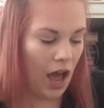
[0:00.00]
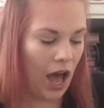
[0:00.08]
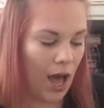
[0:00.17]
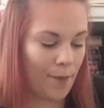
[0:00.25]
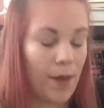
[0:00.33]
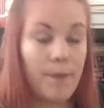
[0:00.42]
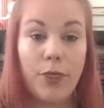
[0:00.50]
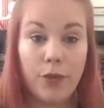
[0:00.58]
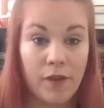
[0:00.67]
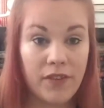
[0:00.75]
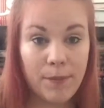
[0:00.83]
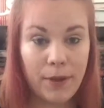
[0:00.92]
But
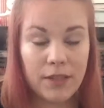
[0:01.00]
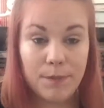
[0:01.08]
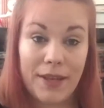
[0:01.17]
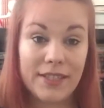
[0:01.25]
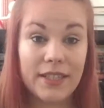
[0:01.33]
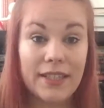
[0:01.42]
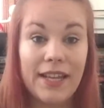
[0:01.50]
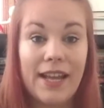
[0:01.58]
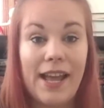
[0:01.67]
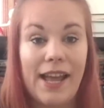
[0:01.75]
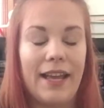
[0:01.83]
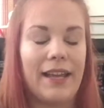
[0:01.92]
Thriftbooks
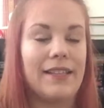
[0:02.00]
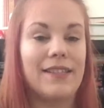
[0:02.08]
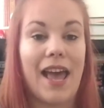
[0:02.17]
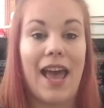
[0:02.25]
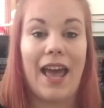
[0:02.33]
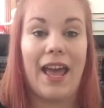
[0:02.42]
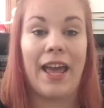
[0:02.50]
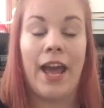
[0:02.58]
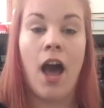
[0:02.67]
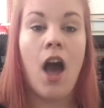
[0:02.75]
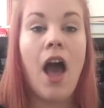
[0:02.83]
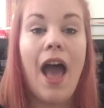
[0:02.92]
basically is an